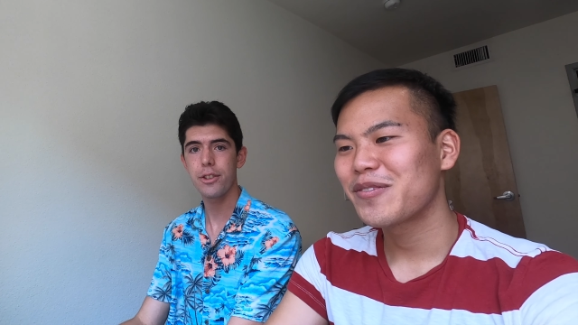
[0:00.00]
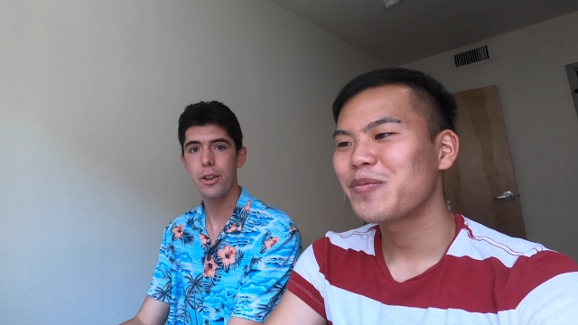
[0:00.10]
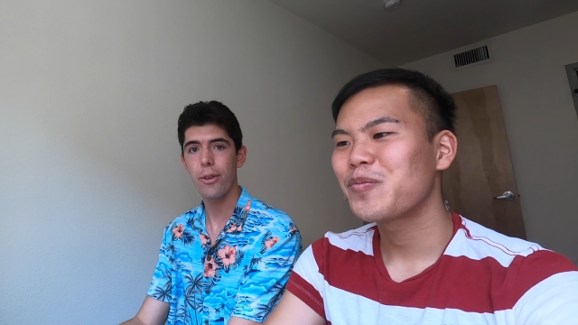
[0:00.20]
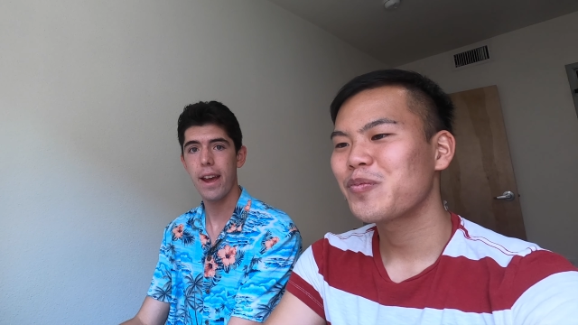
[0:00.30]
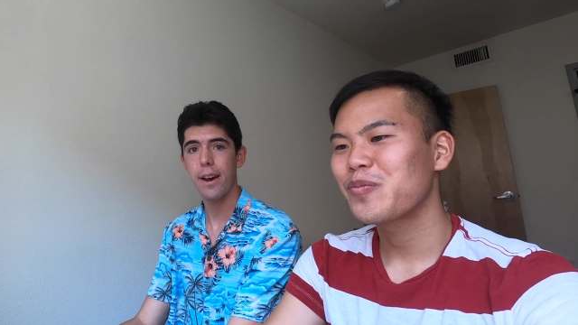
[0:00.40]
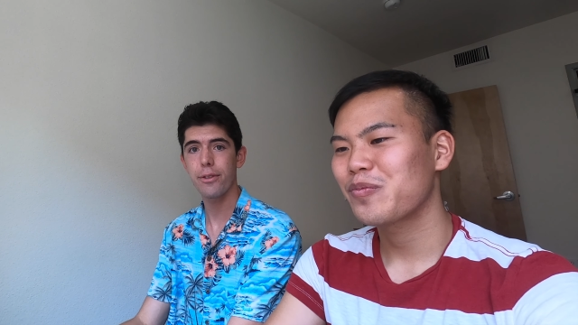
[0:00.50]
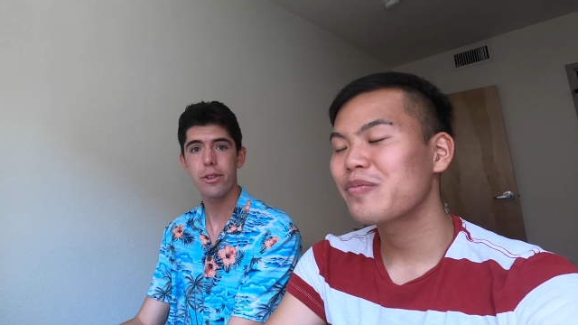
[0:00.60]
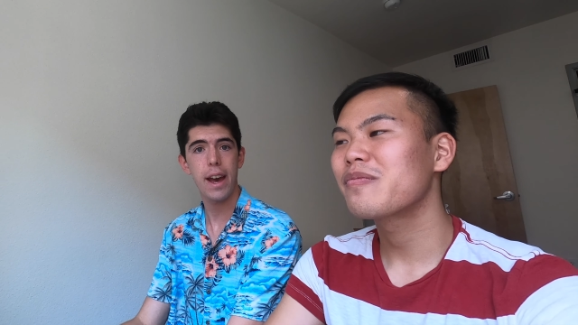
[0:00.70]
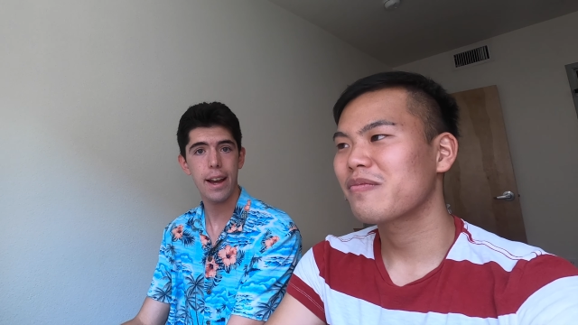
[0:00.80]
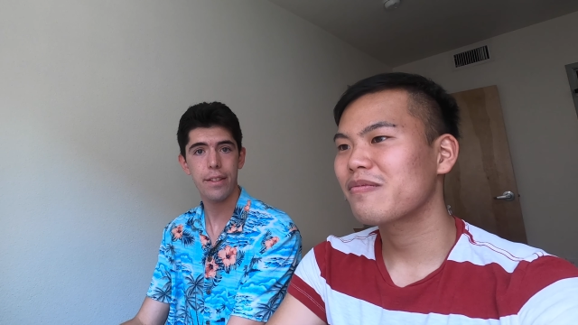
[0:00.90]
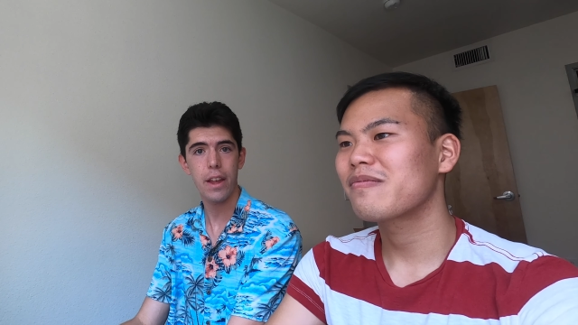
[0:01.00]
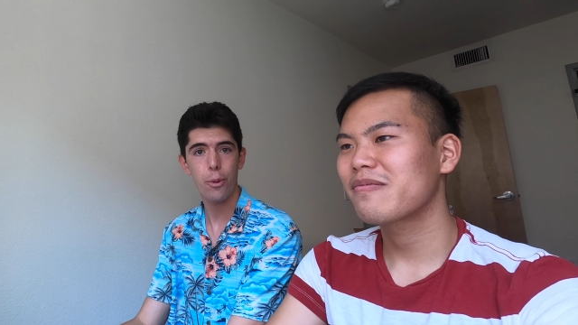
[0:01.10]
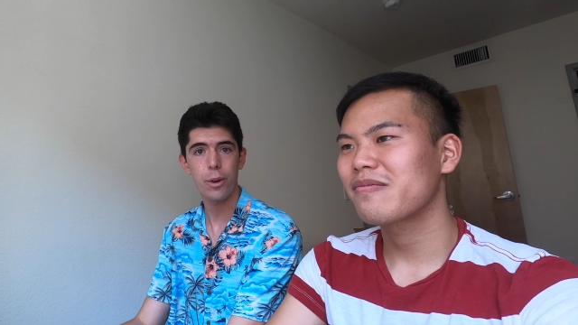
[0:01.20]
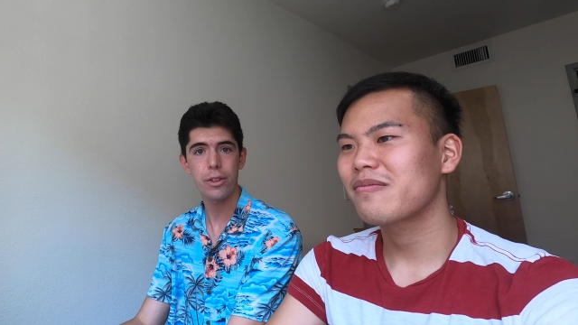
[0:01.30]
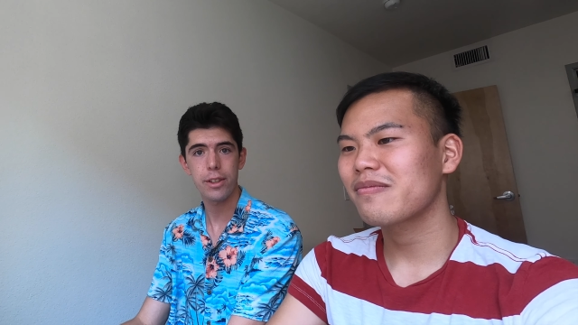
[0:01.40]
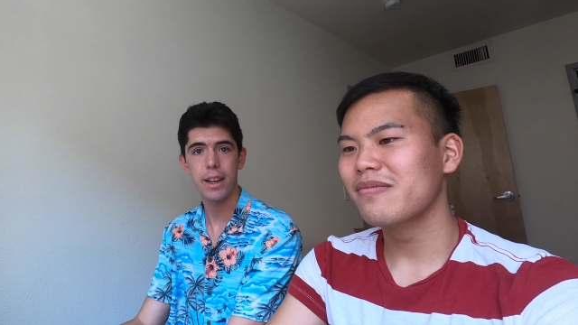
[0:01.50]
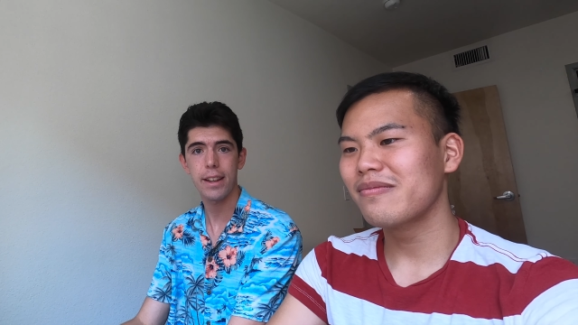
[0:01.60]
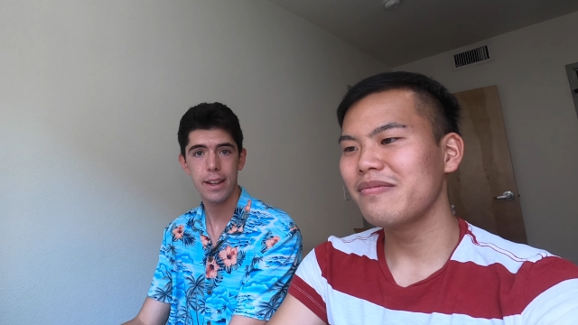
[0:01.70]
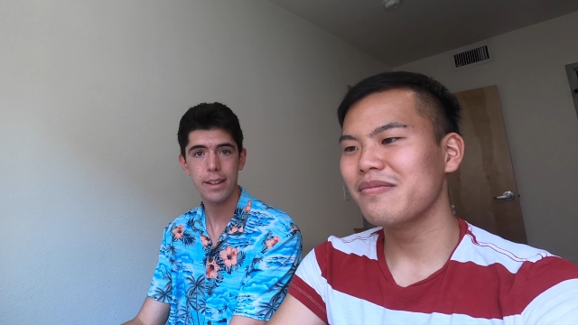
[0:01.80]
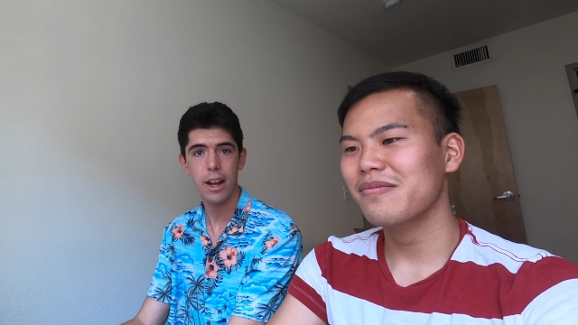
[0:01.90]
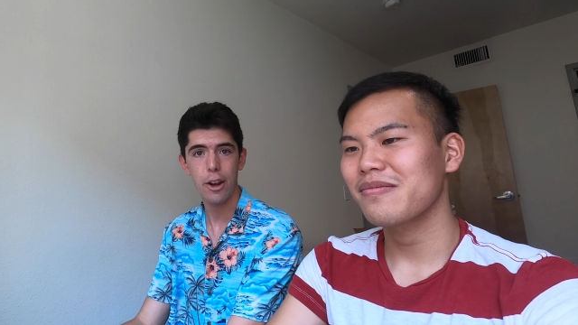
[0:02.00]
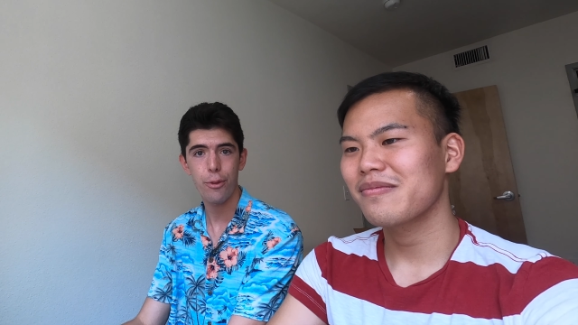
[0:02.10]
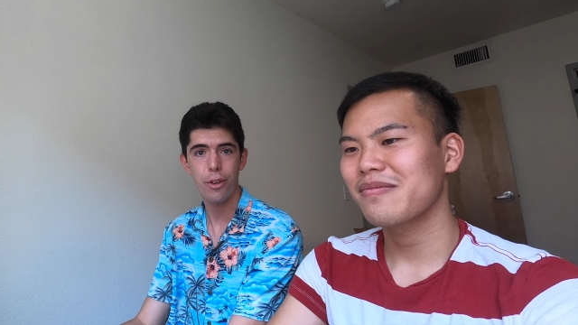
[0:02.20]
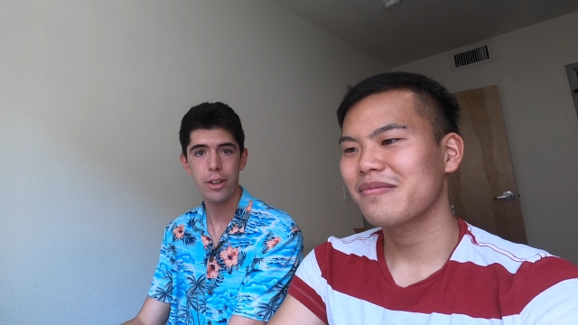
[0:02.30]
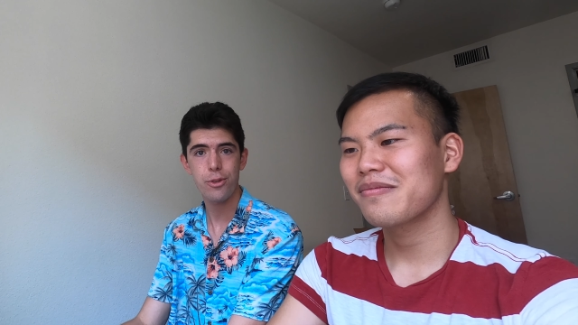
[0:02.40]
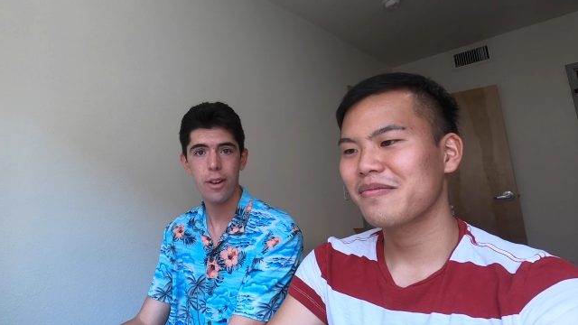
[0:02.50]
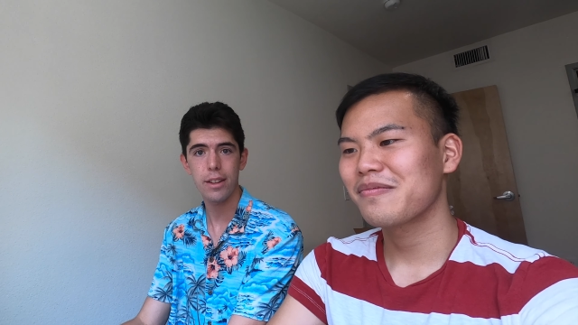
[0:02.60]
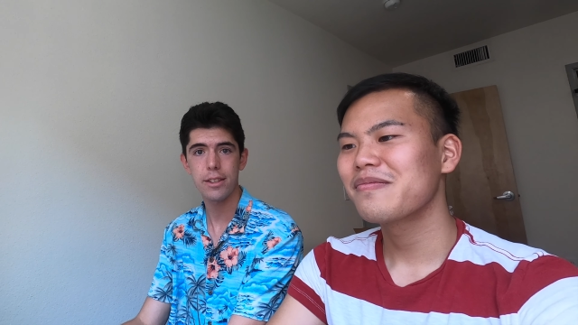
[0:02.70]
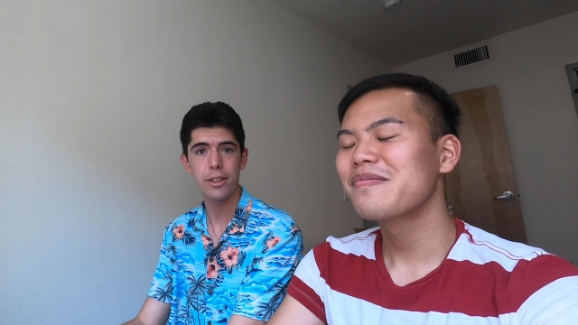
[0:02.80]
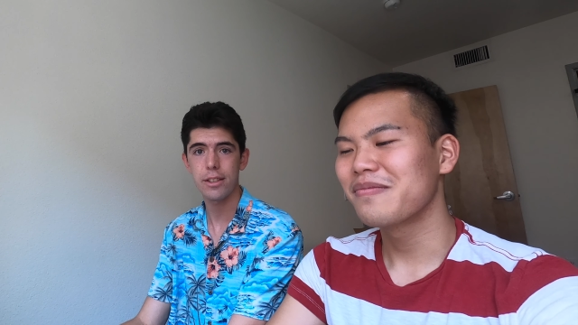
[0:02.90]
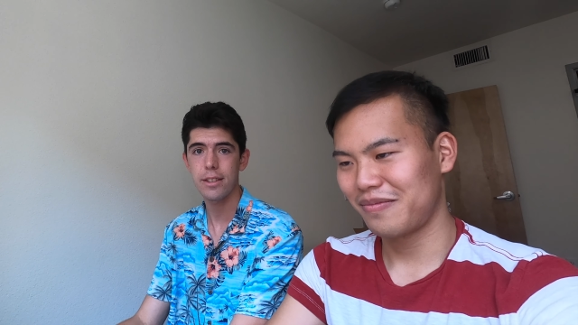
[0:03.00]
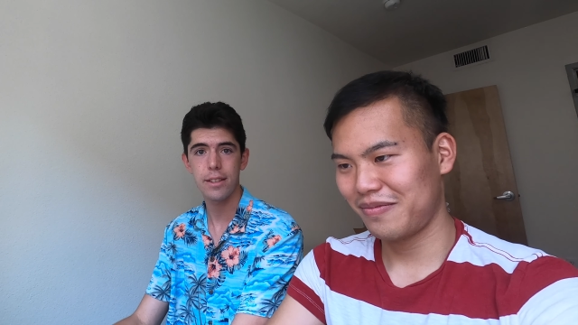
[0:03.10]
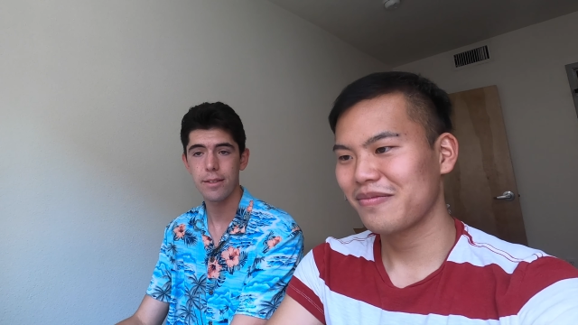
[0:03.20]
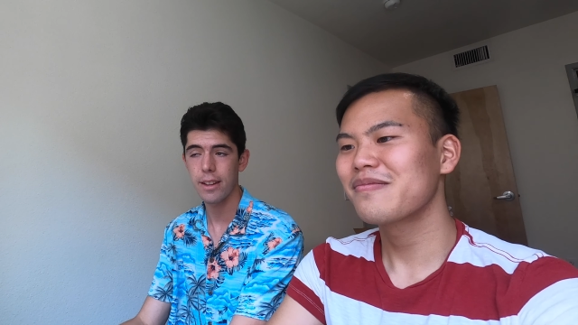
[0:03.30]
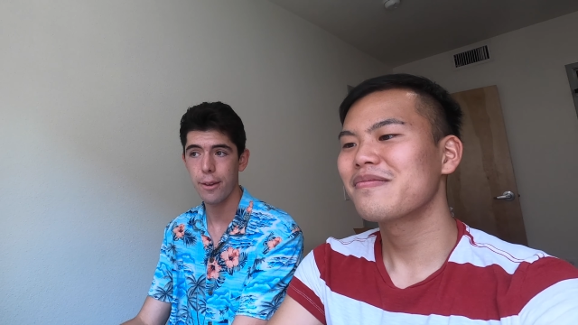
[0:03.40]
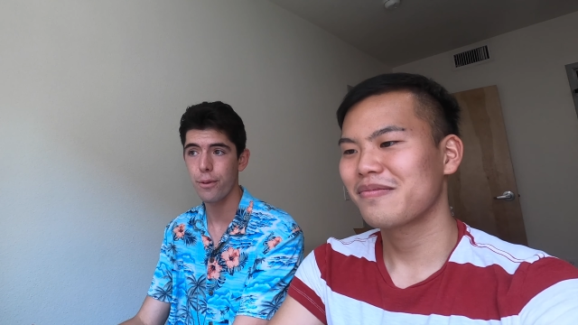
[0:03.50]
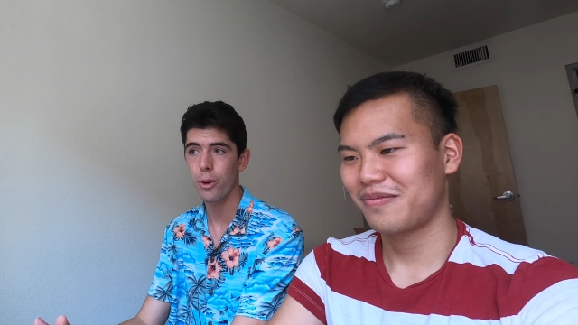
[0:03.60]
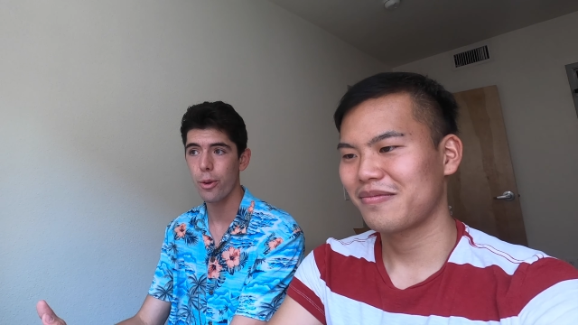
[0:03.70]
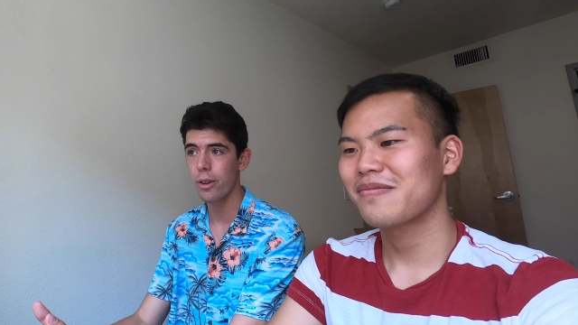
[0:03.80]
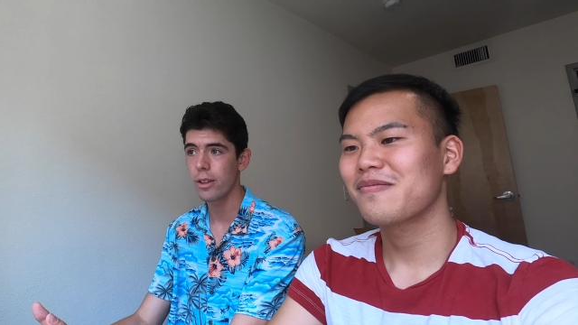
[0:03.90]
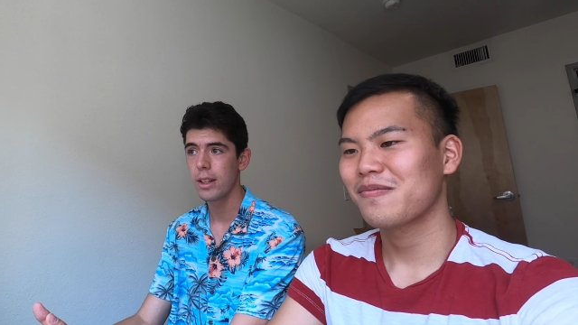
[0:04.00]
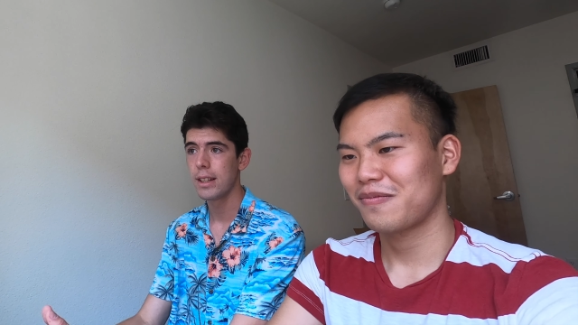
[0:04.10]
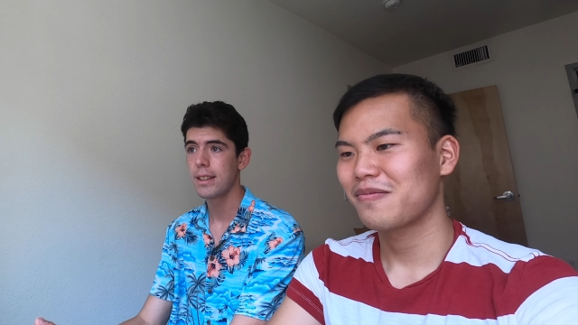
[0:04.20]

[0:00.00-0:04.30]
Speaker 1: you don't have to act that weird to get kicked out of restaurants. You just, if you're